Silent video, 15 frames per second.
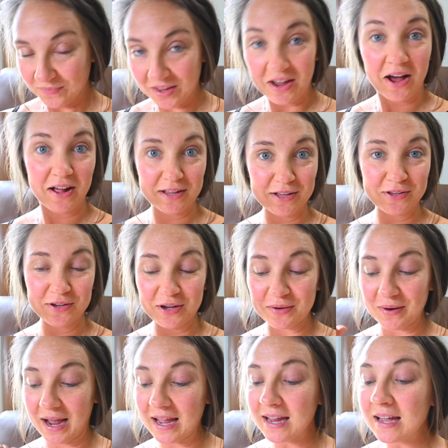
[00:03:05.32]
hallelujah,
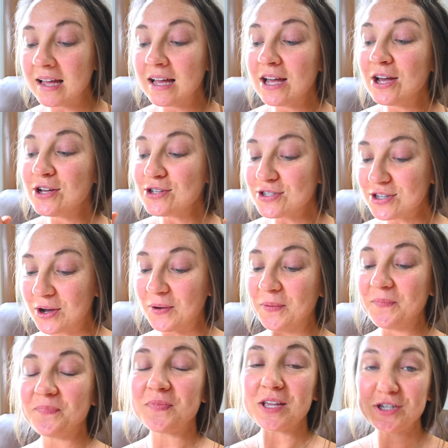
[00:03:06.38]
right? So,
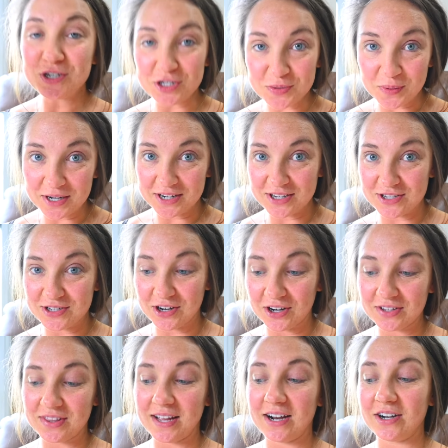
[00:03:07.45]
just wanted to
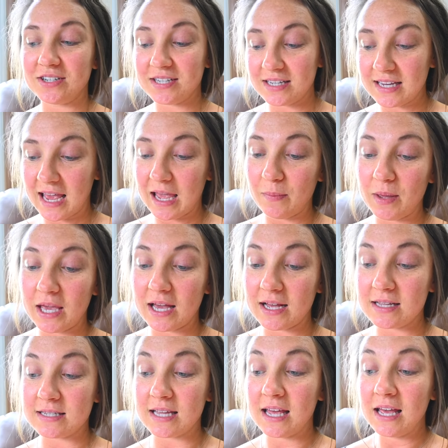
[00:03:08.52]
start there today
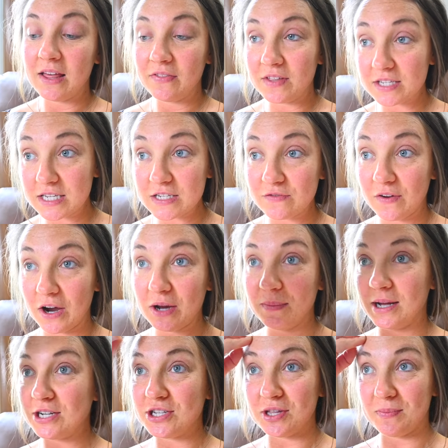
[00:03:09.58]
because this is very
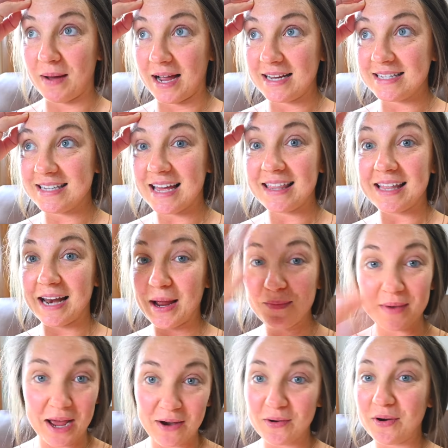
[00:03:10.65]
much the mindset that I'm
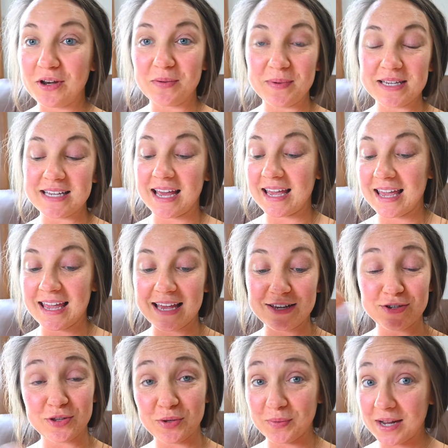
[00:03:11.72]
now going to be taking
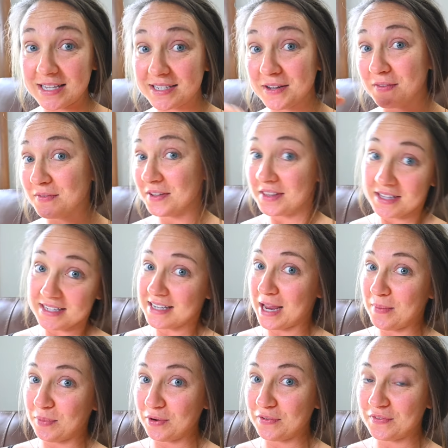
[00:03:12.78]
into the rest of this
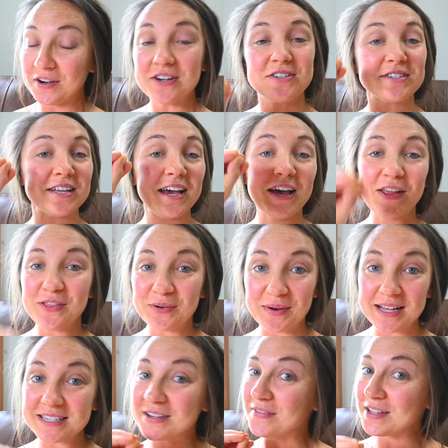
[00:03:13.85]
April 1st, the
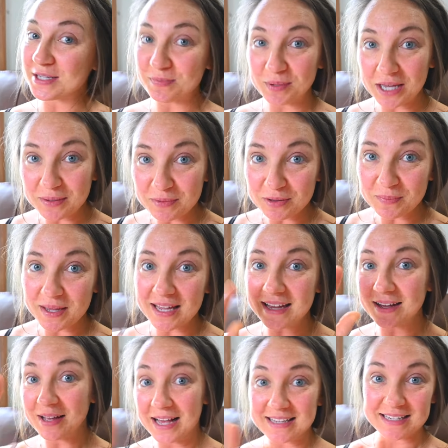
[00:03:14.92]
rest of this plan with
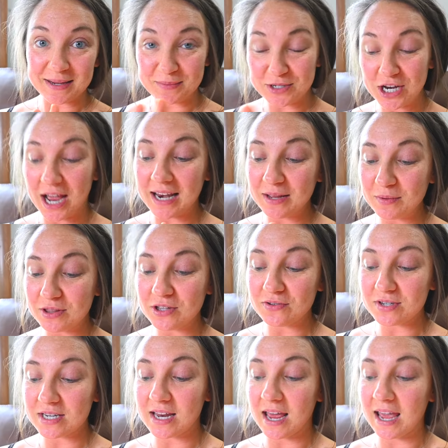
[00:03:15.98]
me as I'm chatting with you
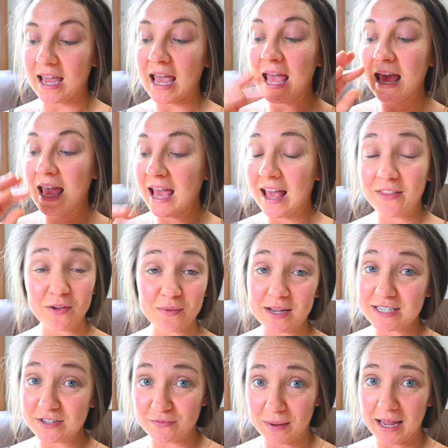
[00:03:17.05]
today, and the
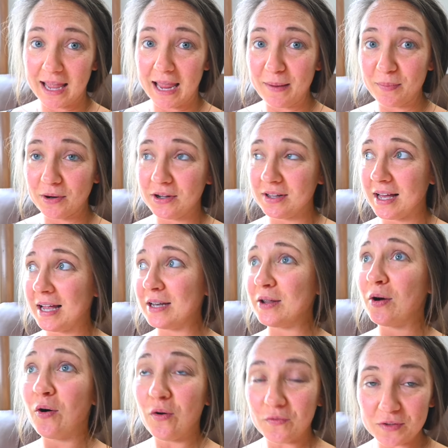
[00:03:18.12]
rest of my April and
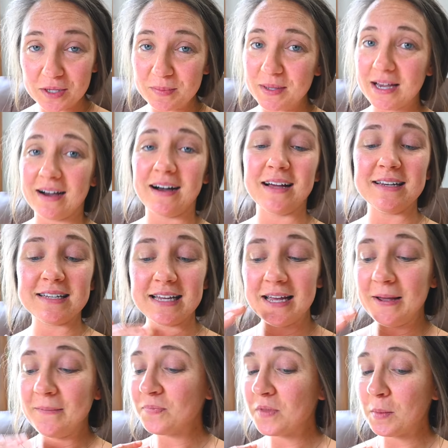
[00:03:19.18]
hopefully beyond.
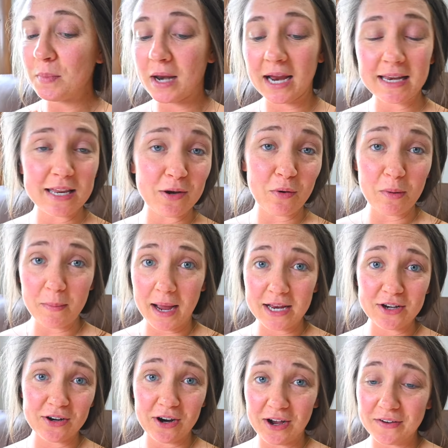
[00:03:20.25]
But I need a
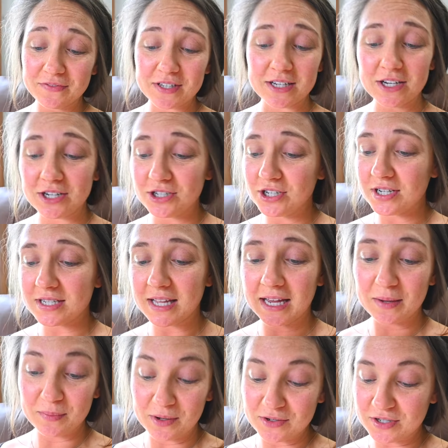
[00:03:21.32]
reminder often, just
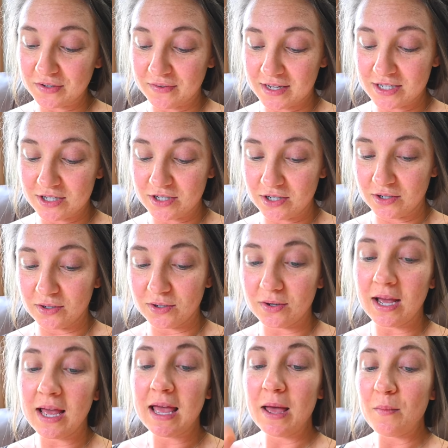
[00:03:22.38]
like most of us do.
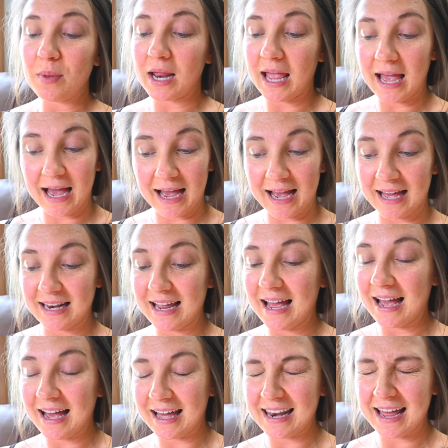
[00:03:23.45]
But I had,
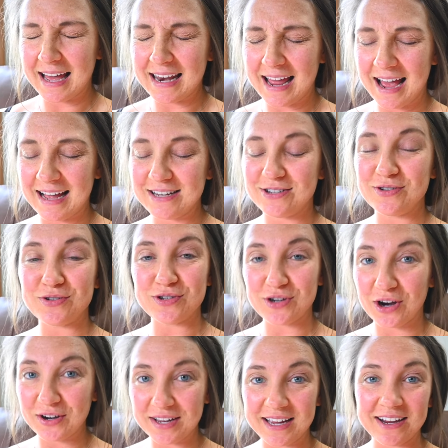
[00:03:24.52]
had, had, had to
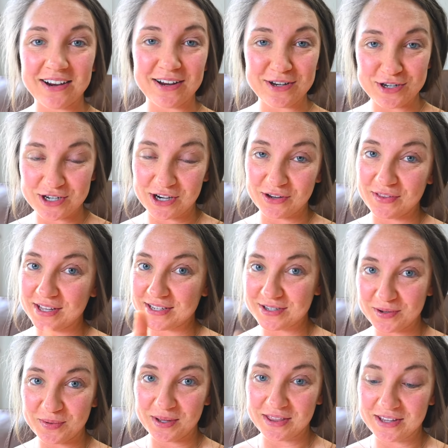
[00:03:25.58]
start here and share this
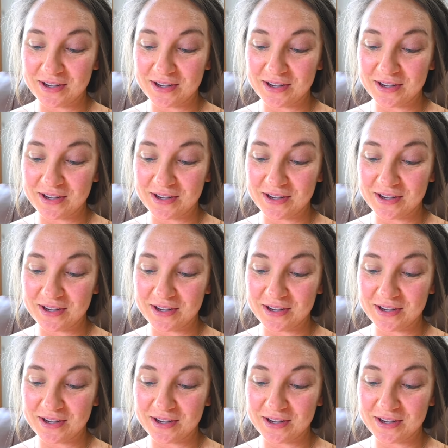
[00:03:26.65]
with